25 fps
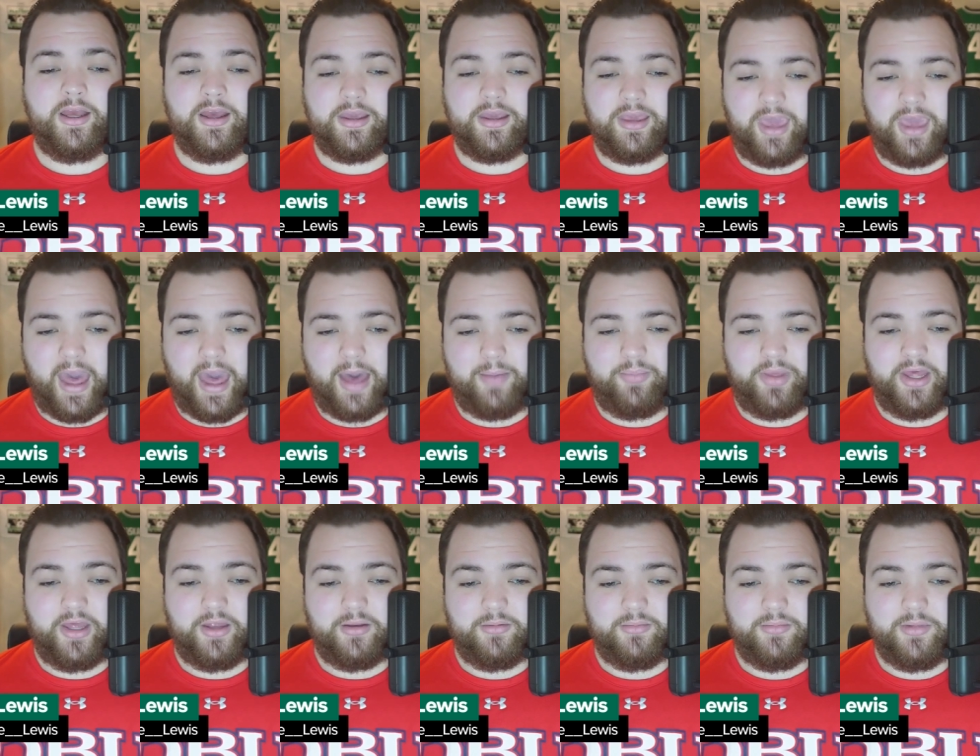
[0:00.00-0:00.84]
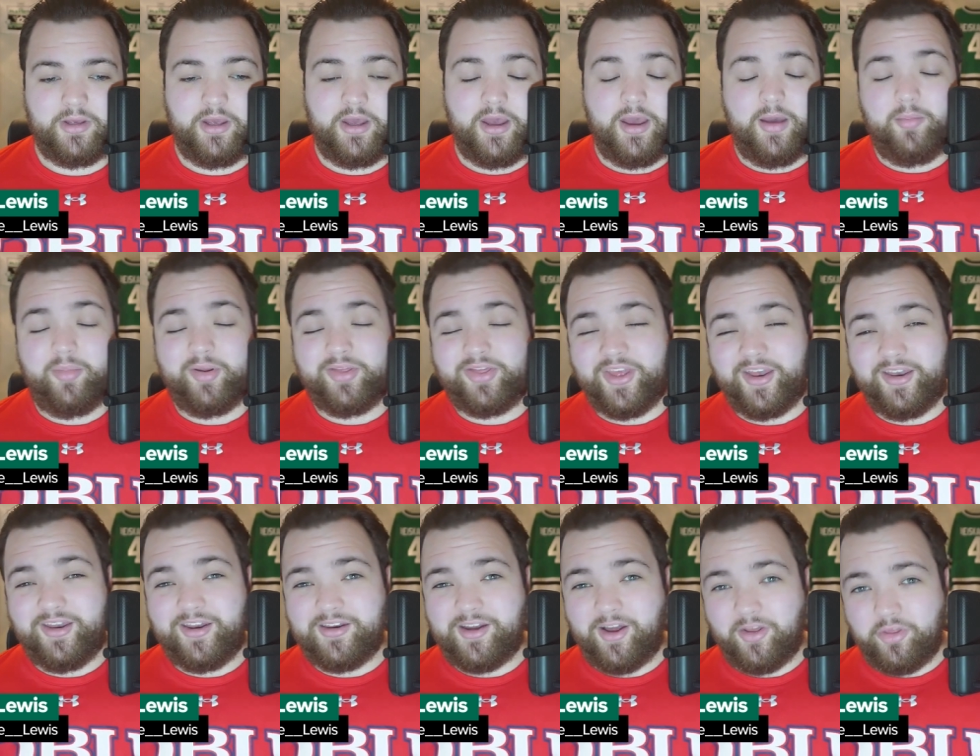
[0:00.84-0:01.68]
cap hit. But then
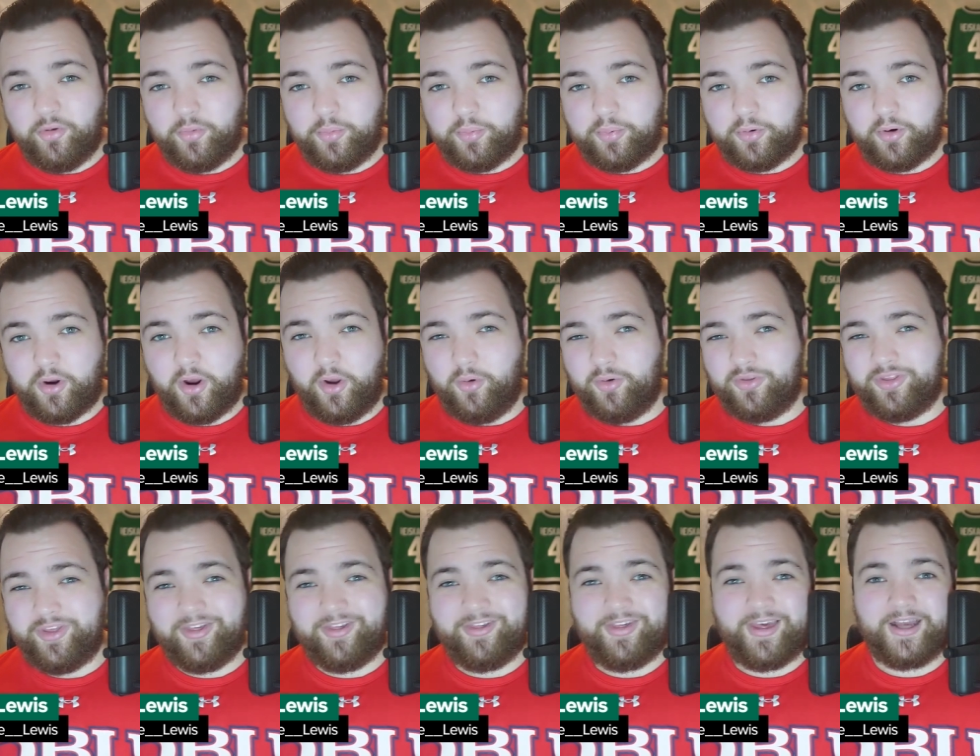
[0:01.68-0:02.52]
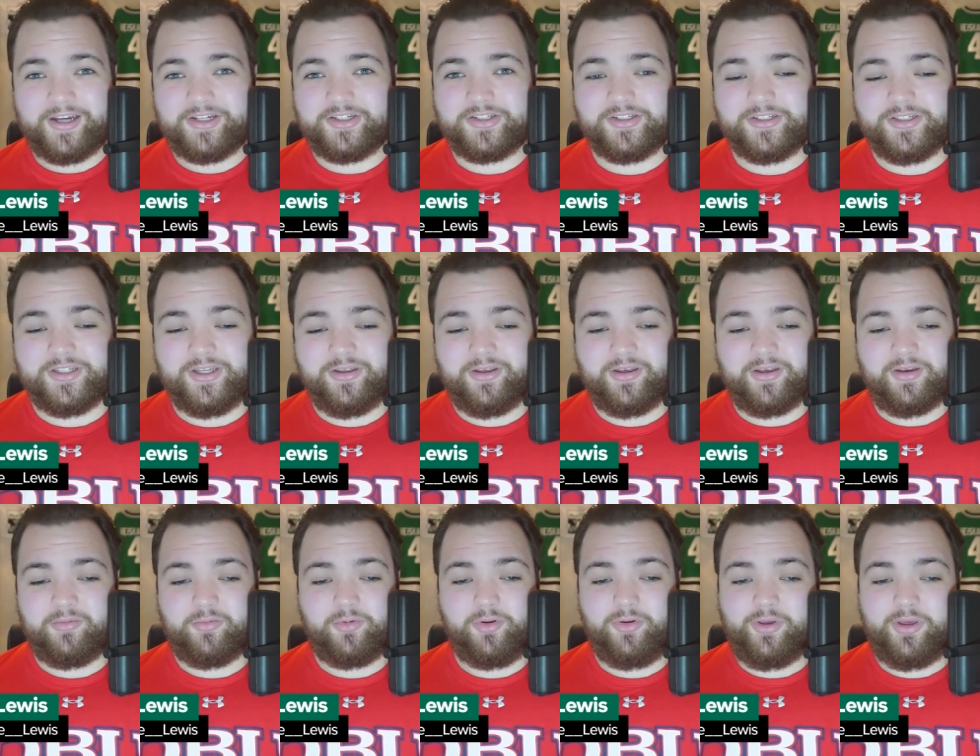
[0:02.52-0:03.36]
another pro, and this is actually eh,
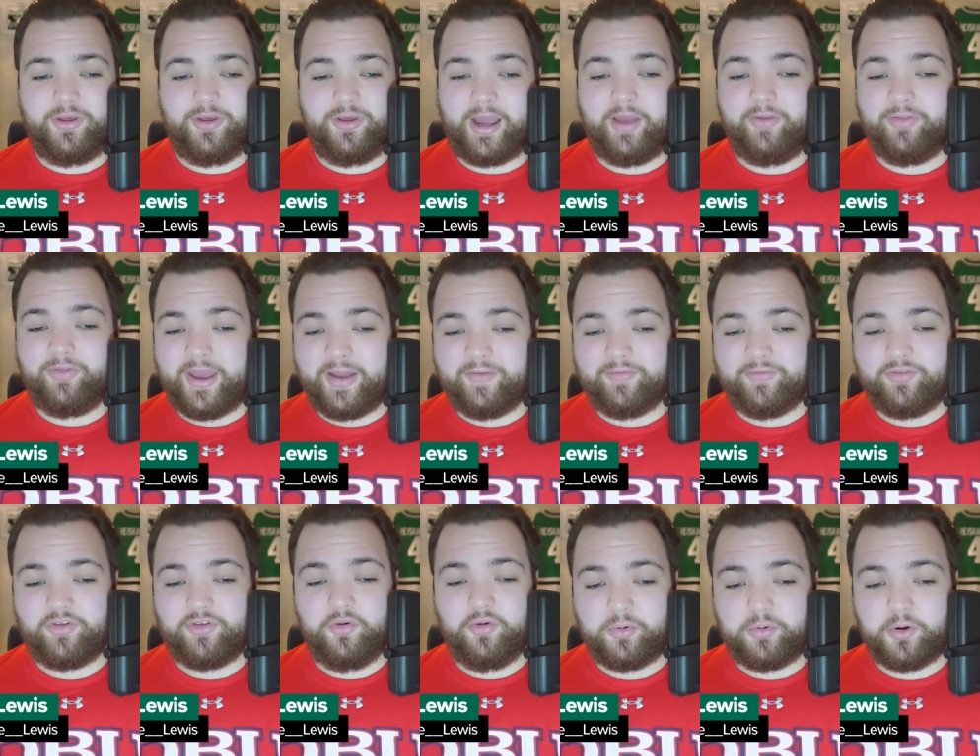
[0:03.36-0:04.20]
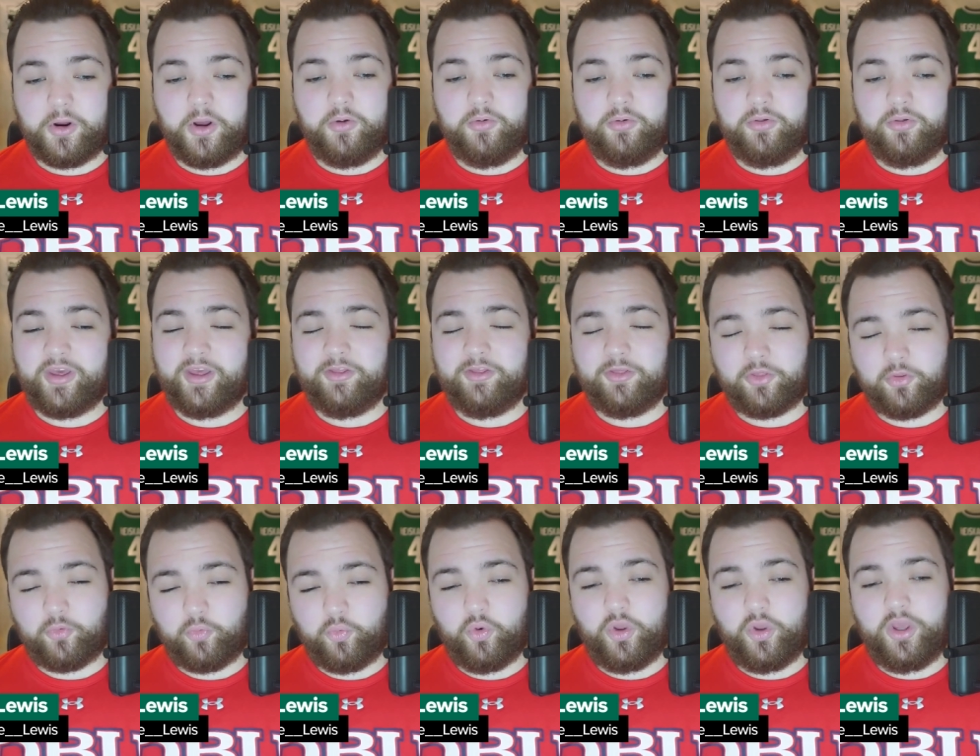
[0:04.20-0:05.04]
really, I only have two pros and
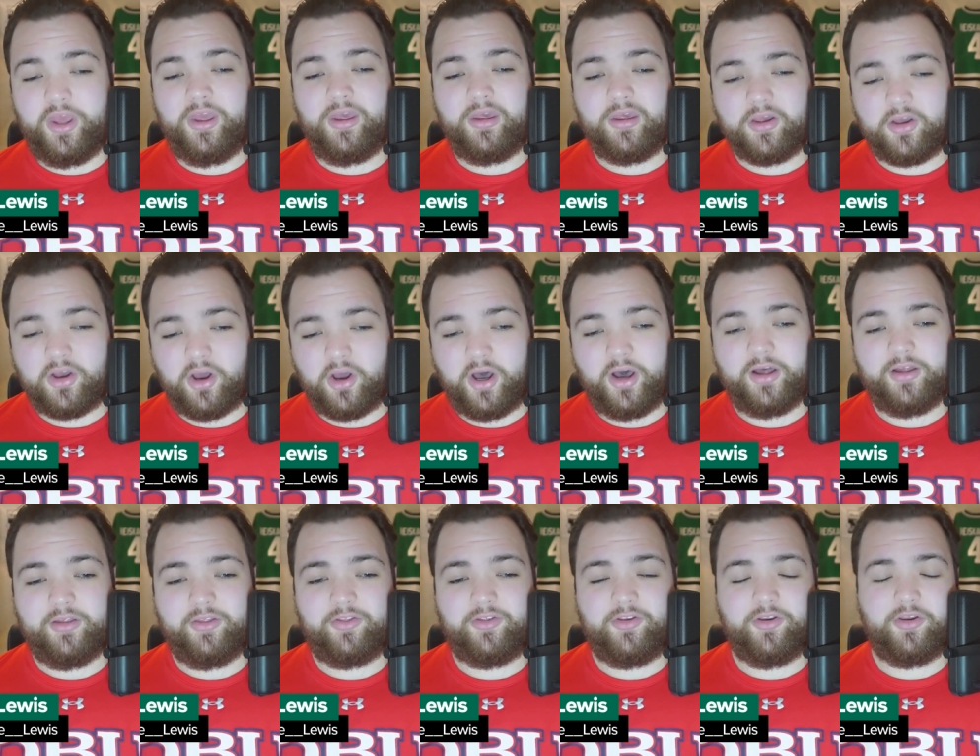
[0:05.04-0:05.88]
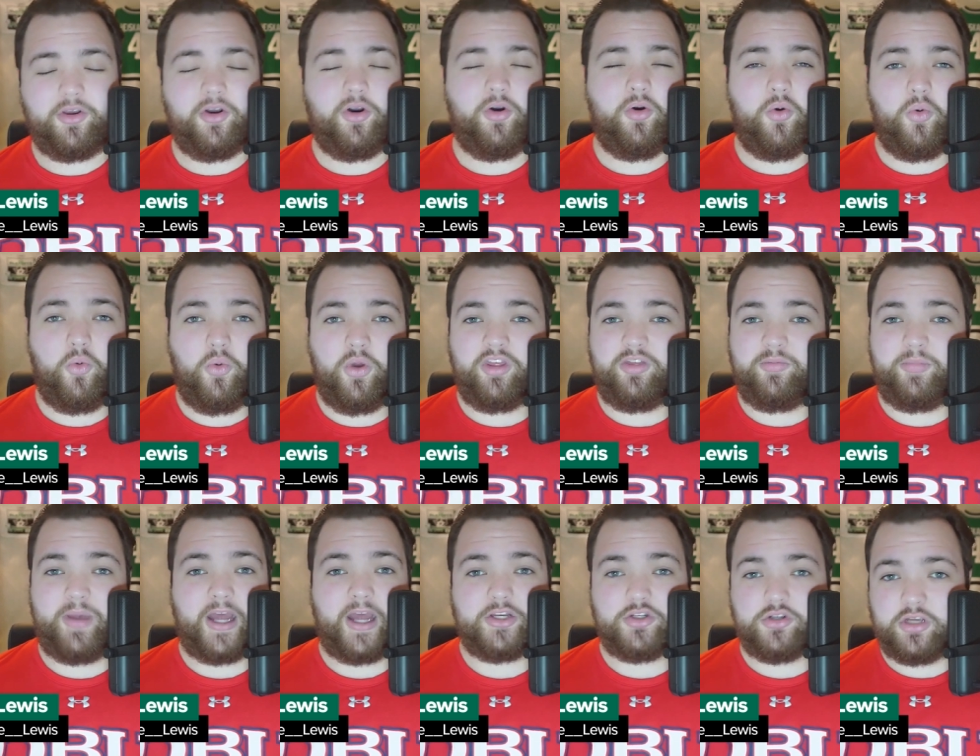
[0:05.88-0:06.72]
three cons to go with
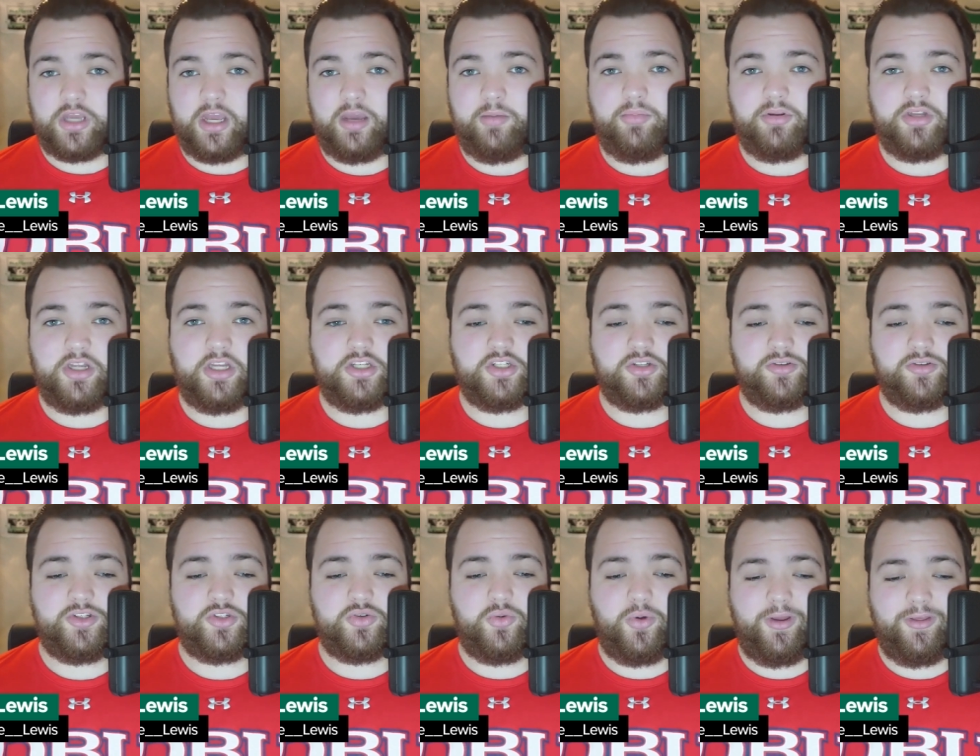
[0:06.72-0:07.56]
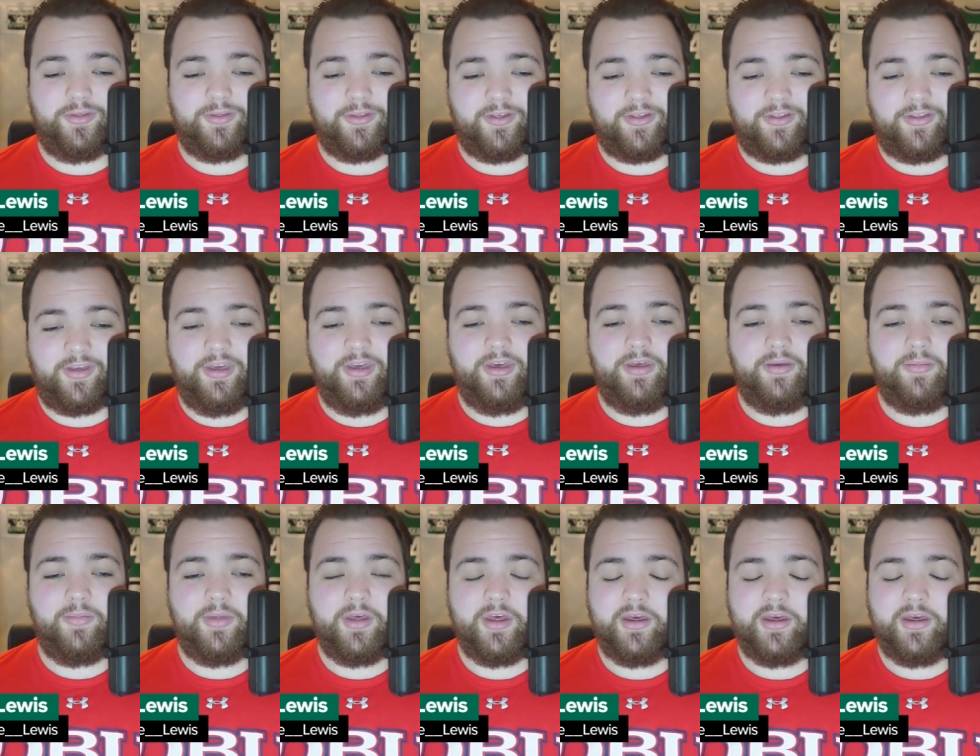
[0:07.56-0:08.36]
Patrick Kane potentially joining this team.